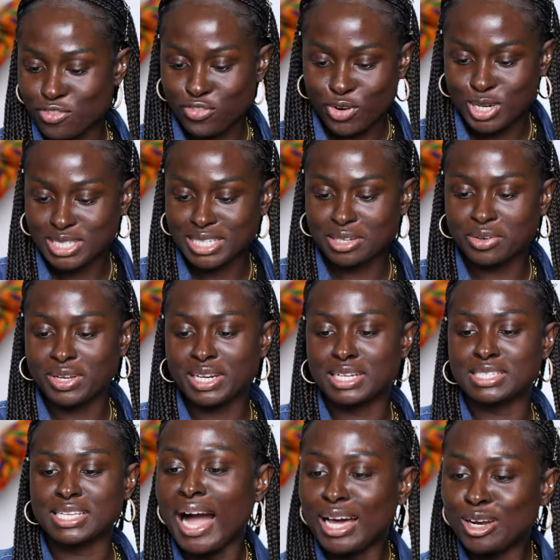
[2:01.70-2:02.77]
First
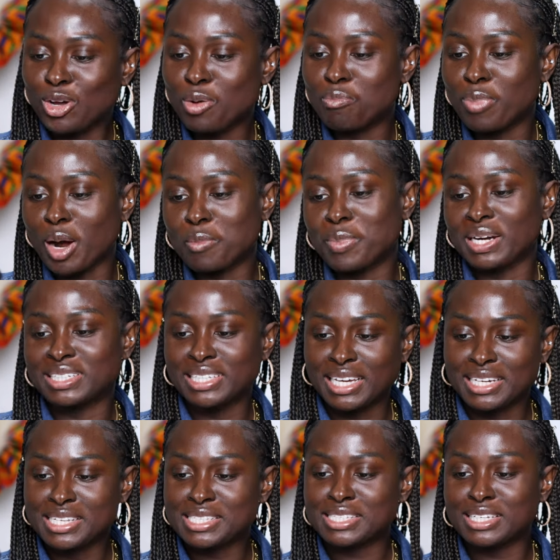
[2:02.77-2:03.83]
ingredient, aloe
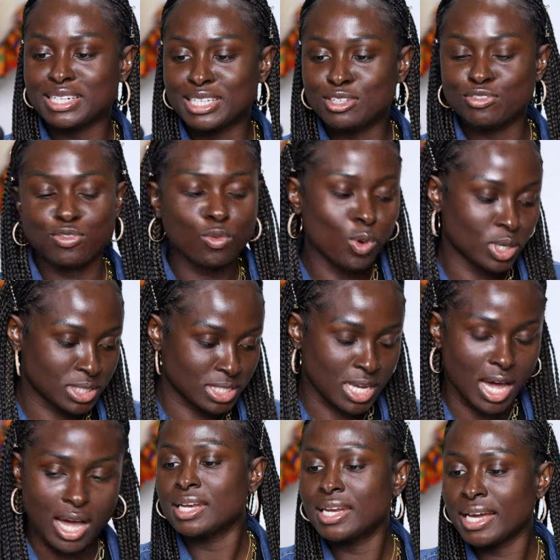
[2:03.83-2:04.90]
barbadensis leaf water.
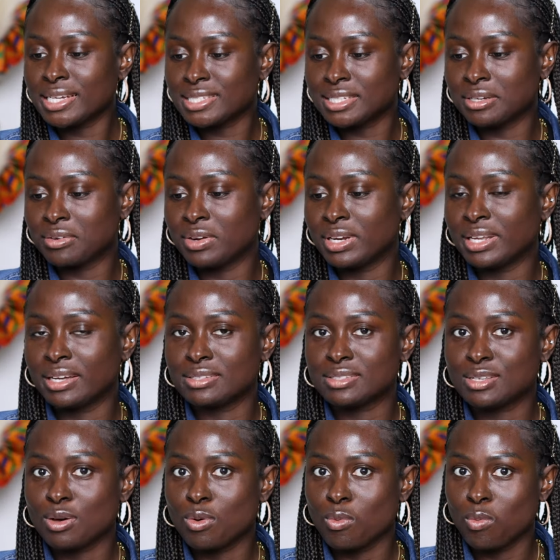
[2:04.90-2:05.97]
Next ingredient,
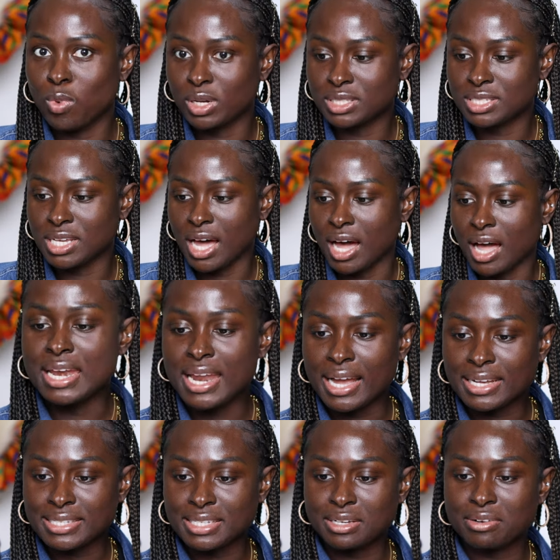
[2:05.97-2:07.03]
water.
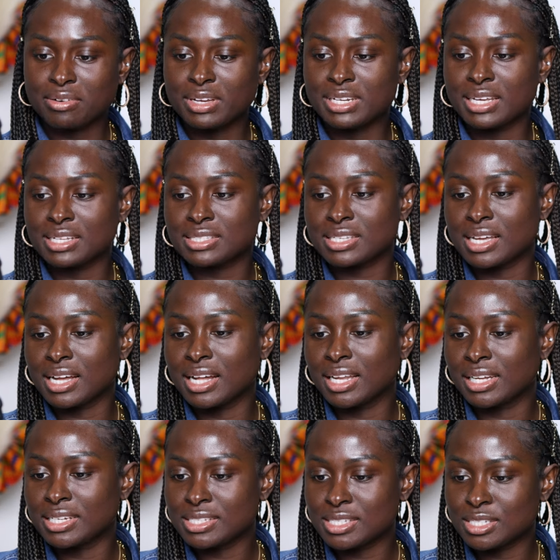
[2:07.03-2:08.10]
Next ingredient,
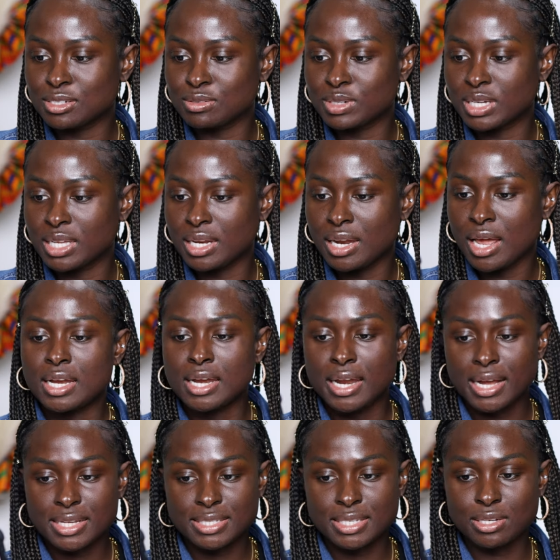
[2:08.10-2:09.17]
glycerin.
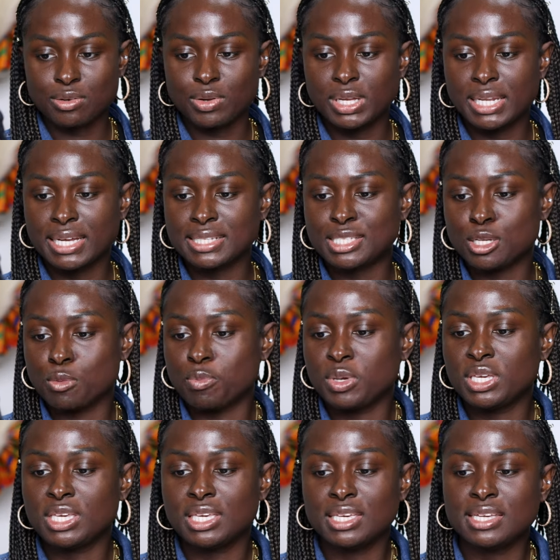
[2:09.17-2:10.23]
Next ingredient,
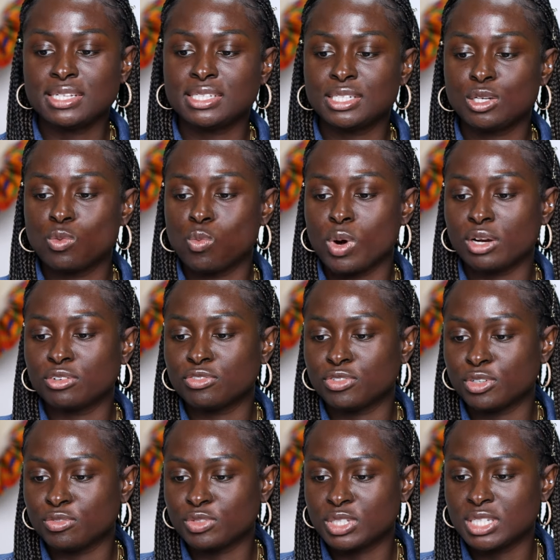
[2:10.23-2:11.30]

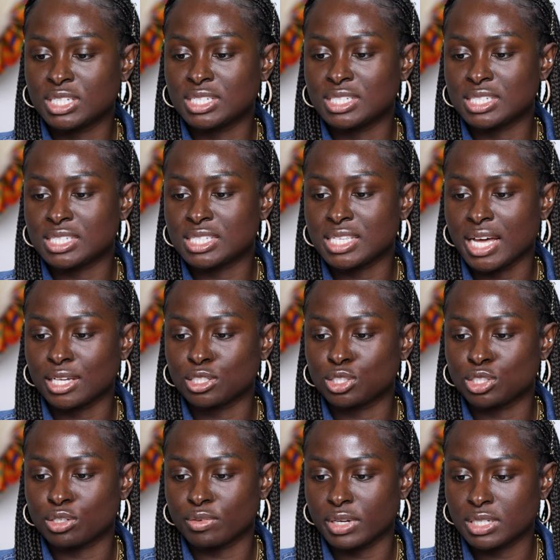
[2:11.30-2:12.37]
PEG-150
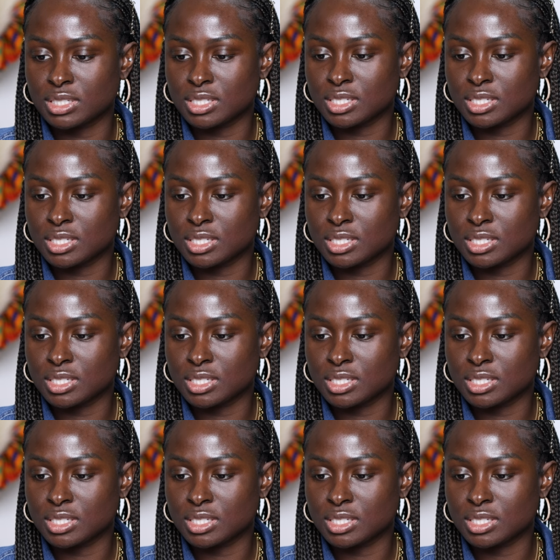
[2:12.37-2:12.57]
distearate.